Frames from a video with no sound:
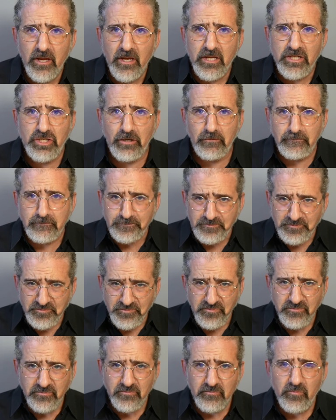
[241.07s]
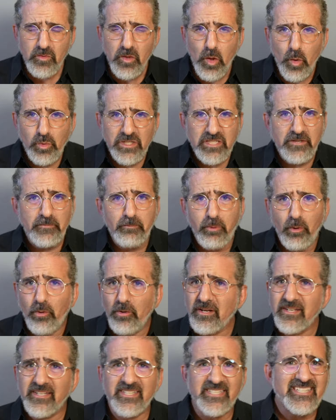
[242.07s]
So what's
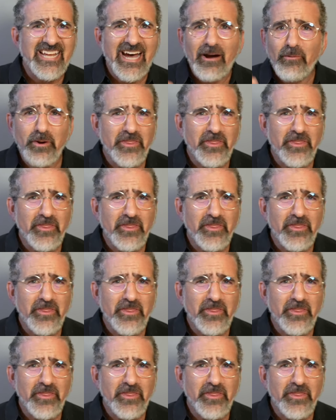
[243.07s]
important is not